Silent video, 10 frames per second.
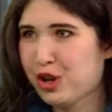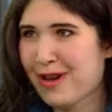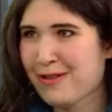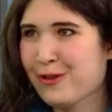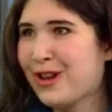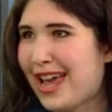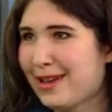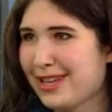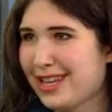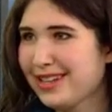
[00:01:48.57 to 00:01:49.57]
treatment for
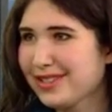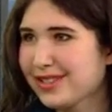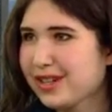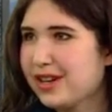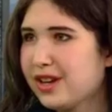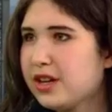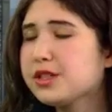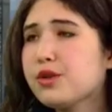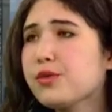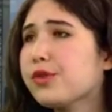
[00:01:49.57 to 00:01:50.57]
diabetes.
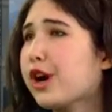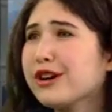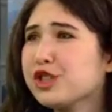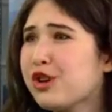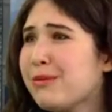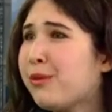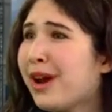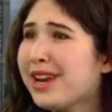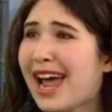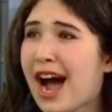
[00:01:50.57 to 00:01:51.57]
So the current treatment
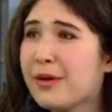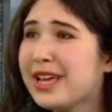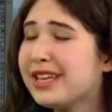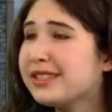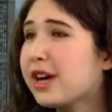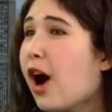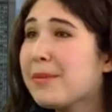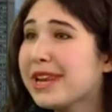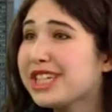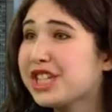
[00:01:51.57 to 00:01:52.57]
right now is a
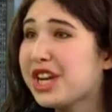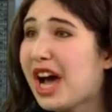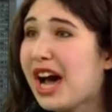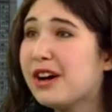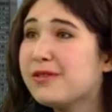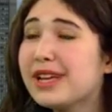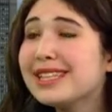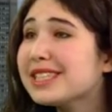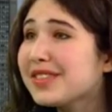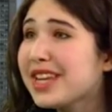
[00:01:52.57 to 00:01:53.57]
combination of
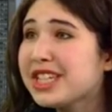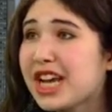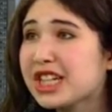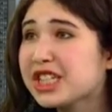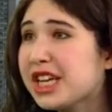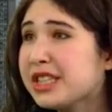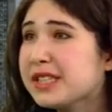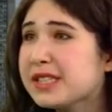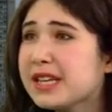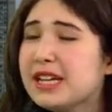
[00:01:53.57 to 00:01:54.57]
insulin
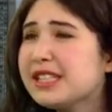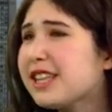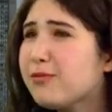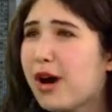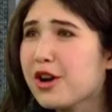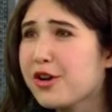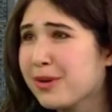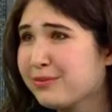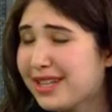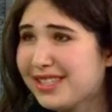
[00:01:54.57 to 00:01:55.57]
injections,
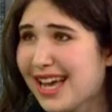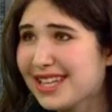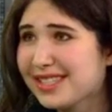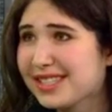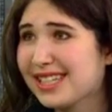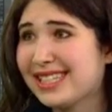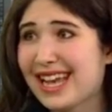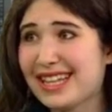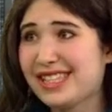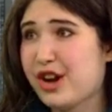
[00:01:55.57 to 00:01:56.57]
self-monitoring blood tests, and
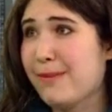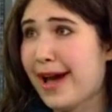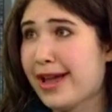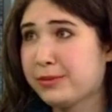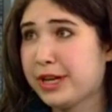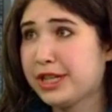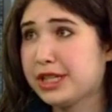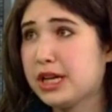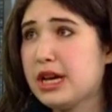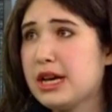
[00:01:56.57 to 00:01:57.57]
dietary
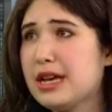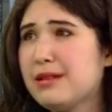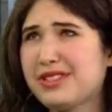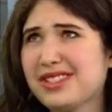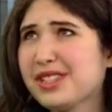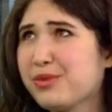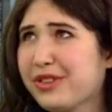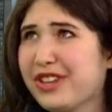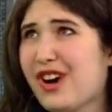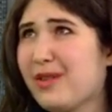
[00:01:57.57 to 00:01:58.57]
management. But this is
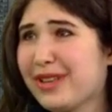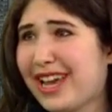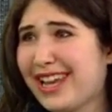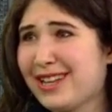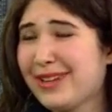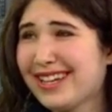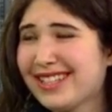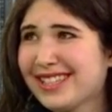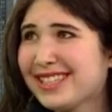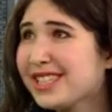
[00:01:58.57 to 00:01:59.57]
really complicated
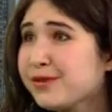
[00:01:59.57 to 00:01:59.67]
because it's